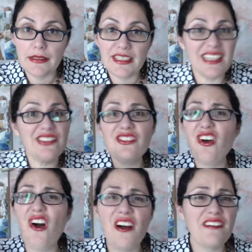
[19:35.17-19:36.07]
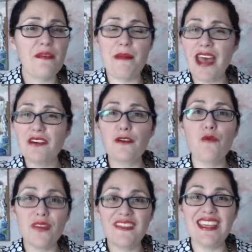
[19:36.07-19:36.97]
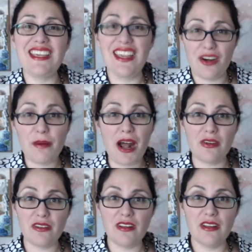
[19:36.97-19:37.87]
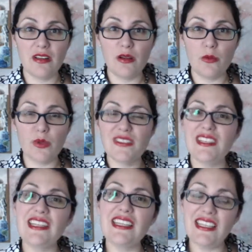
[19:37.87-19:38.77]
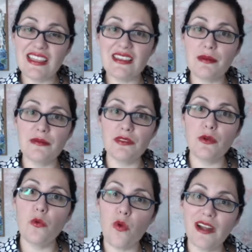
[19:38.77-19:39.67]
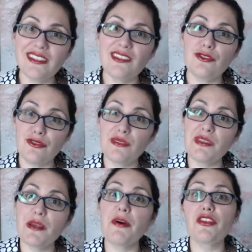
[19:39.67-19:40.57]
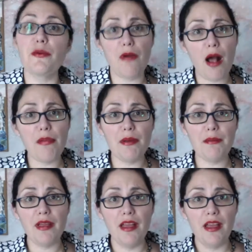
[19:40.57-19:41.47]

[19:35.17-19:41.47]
Getting to the heart of the matter of what they care about. What's going to get them to want to do something about their problem.